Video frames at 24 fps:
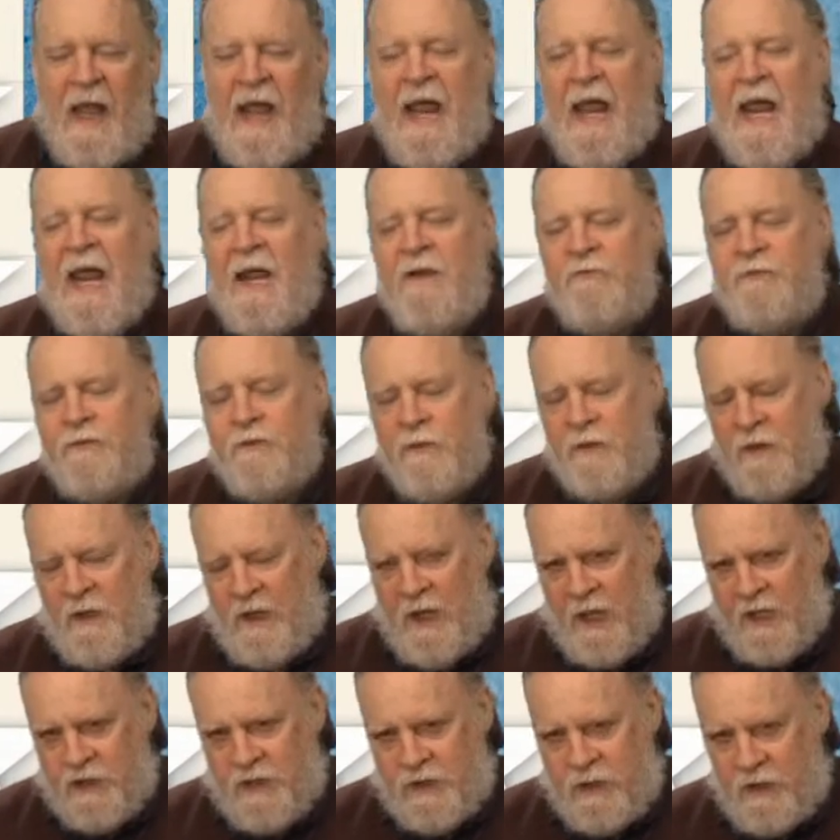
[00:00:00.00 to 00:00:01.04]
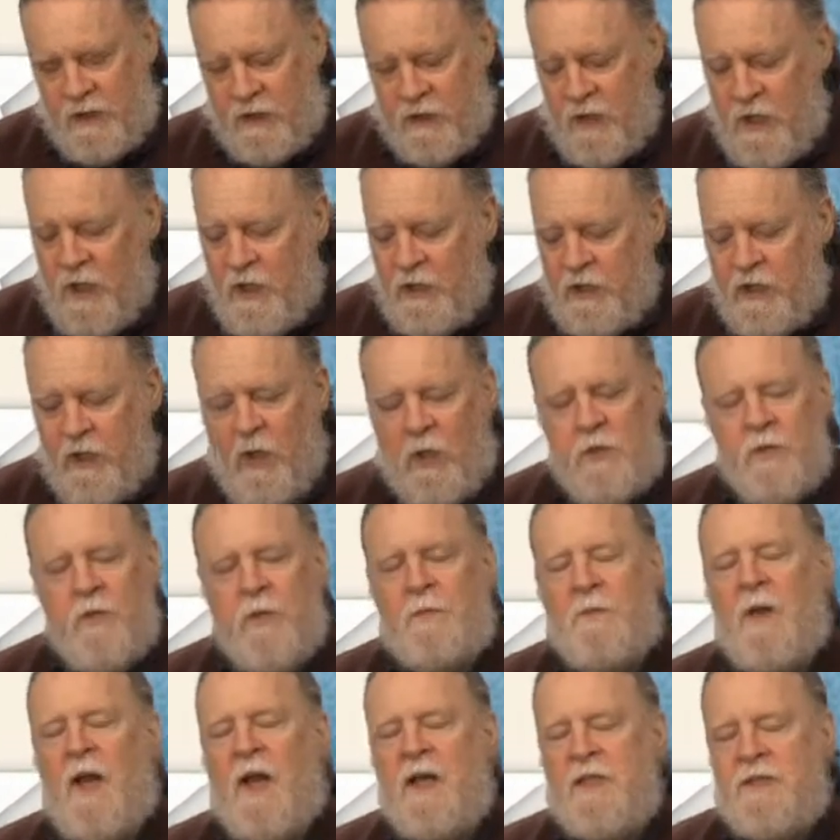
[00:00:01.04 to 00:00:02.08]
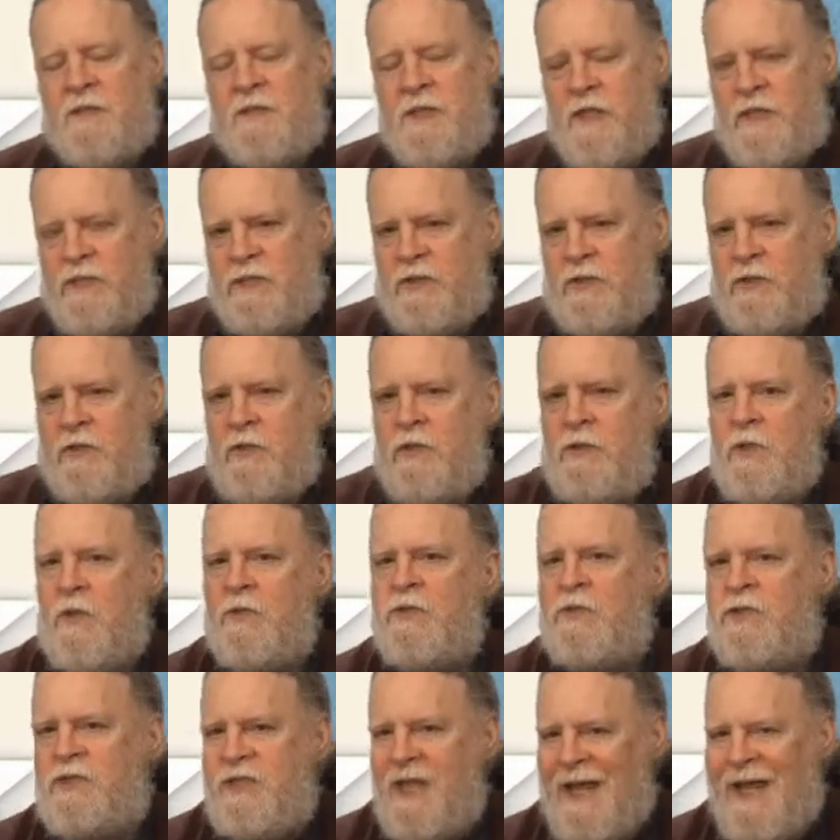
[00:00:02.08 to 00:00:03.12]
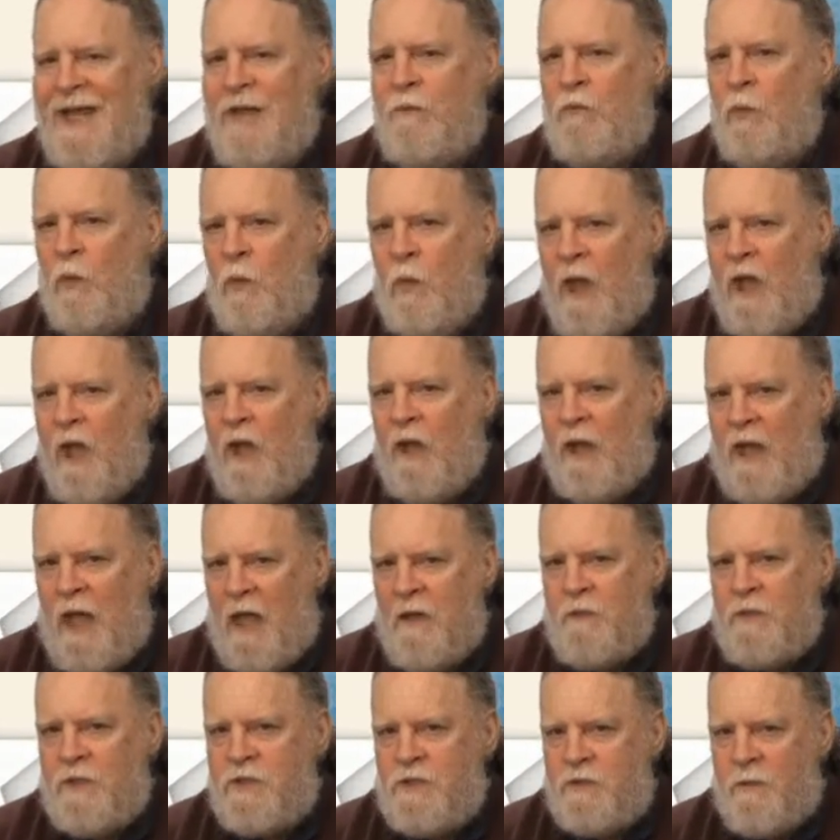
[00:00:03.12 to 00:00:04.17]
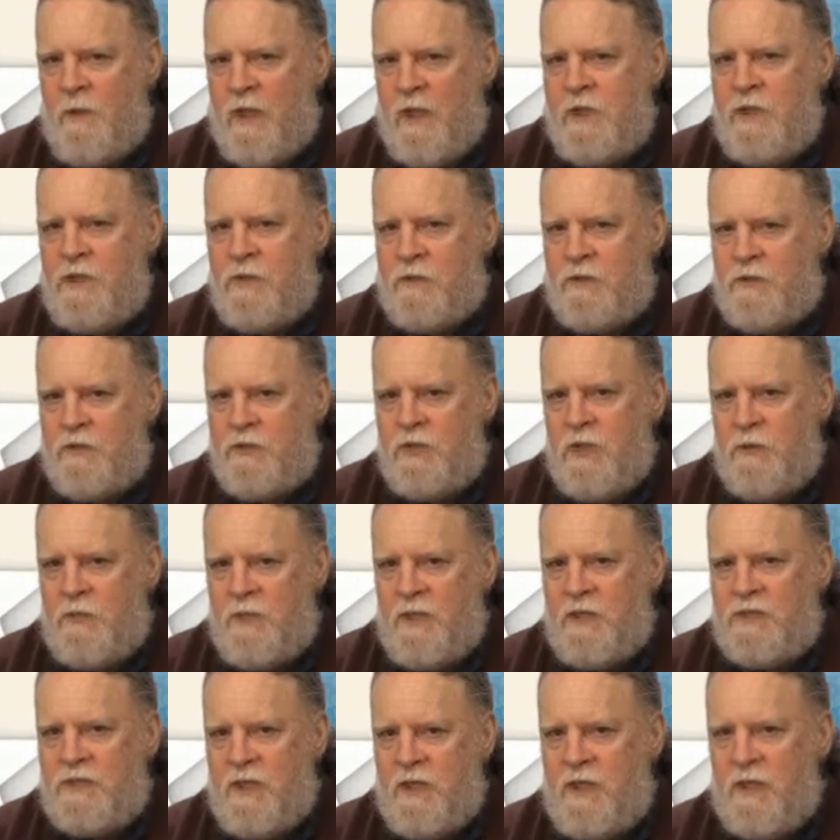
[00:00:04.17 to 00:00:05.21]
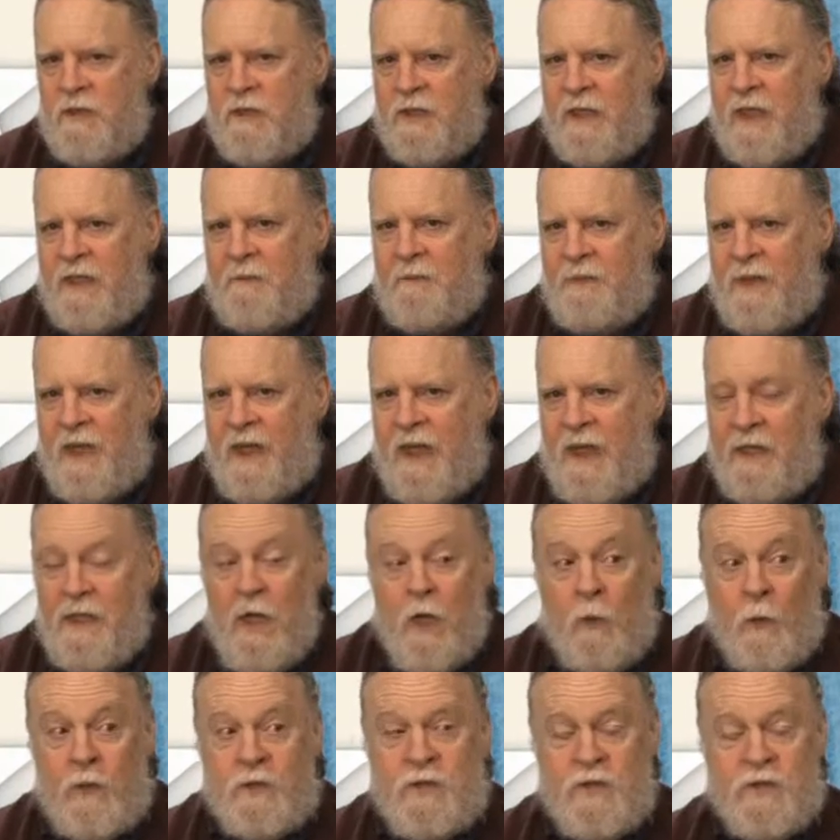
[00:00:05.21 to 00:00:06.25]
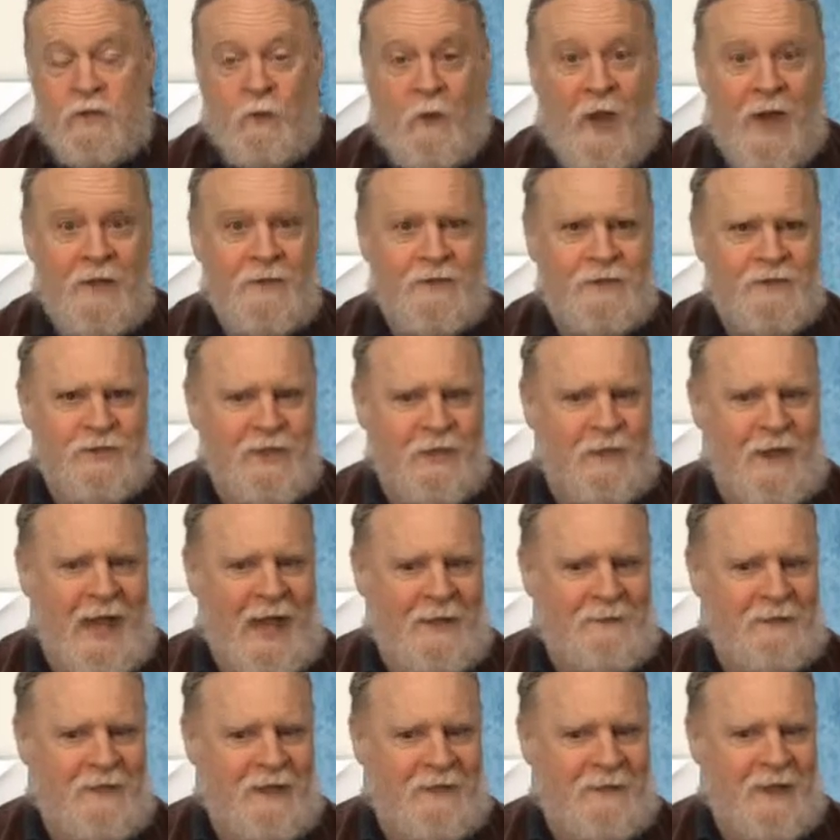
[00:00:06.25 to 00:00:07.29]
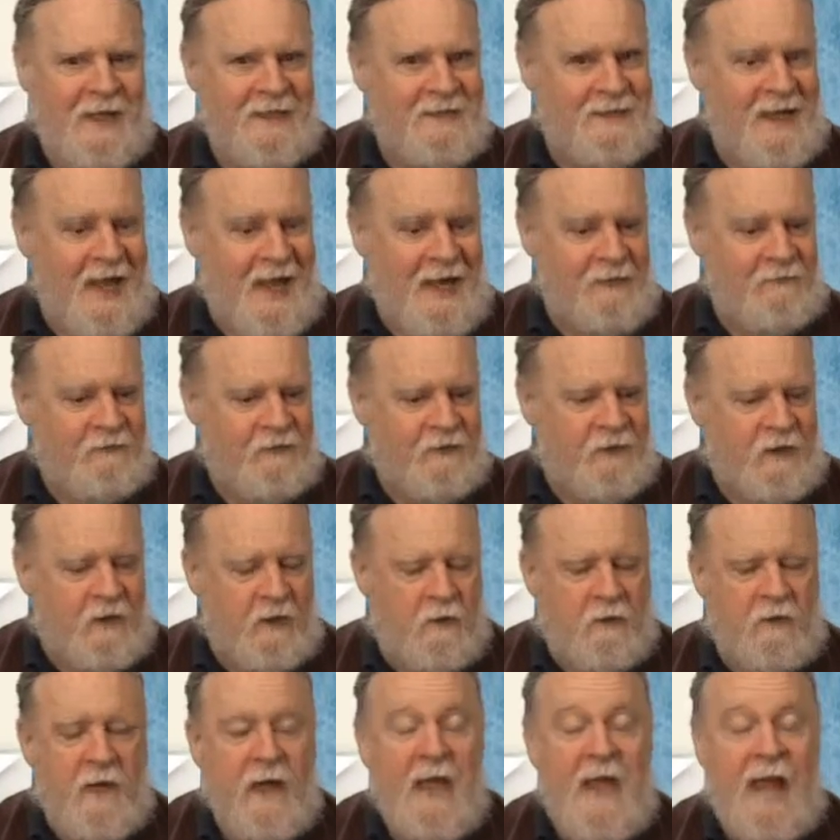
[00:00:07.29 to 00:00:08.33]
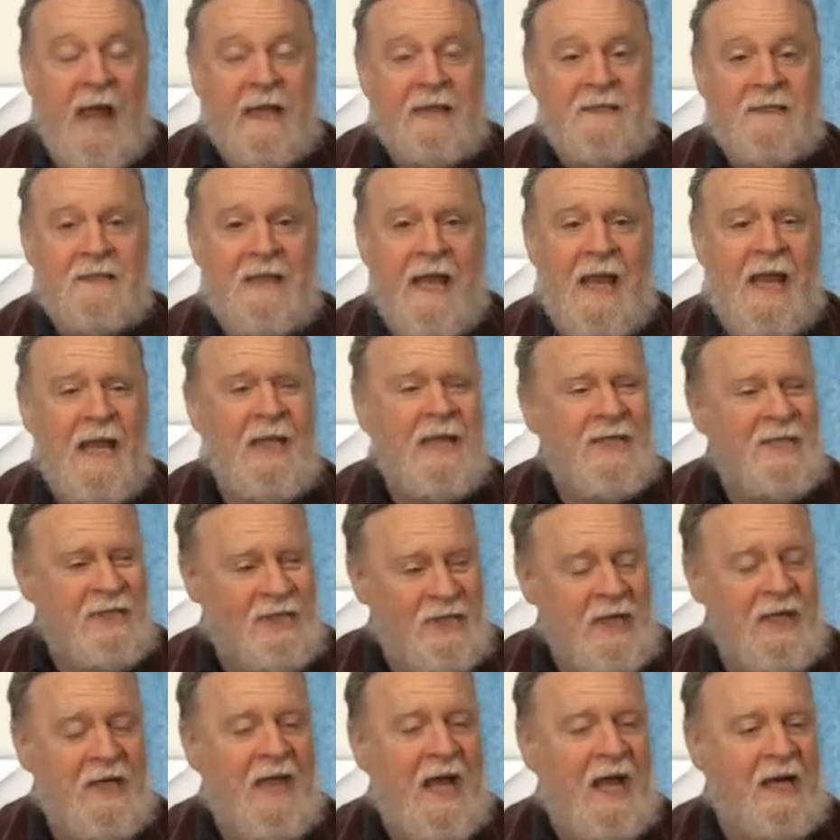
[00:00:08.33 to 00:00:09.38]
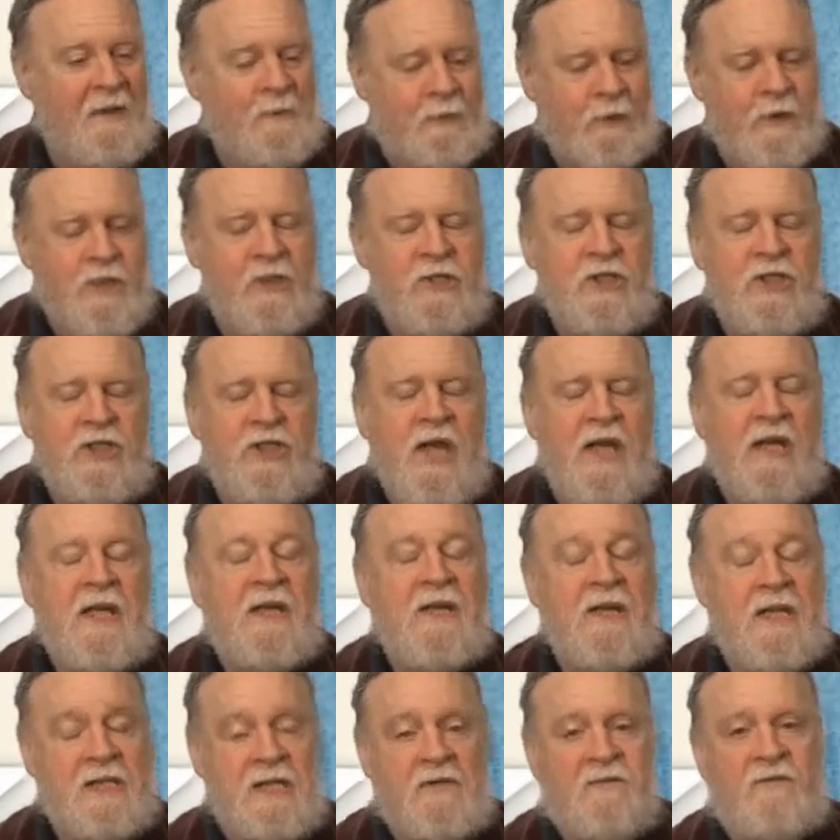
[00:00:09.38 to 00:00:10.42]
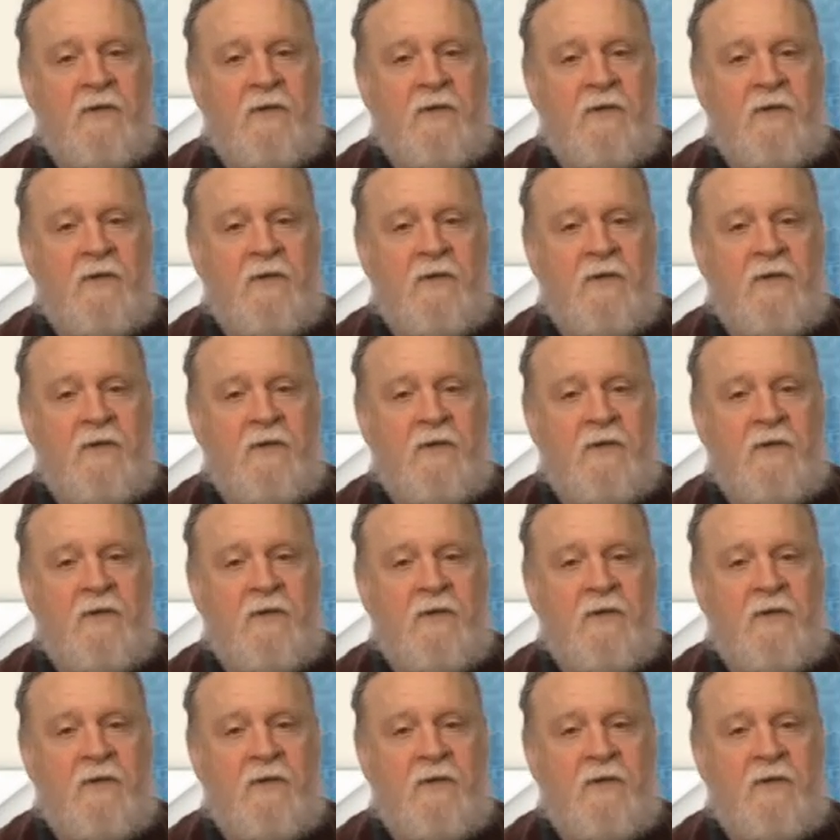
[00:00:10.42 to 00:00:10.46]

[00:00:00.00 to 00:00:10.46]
After an election, go to a politician who knows damn well how much money you contributed to their campaign, which is why they're so happy to make time for you, and say, gee, I'd appreciate this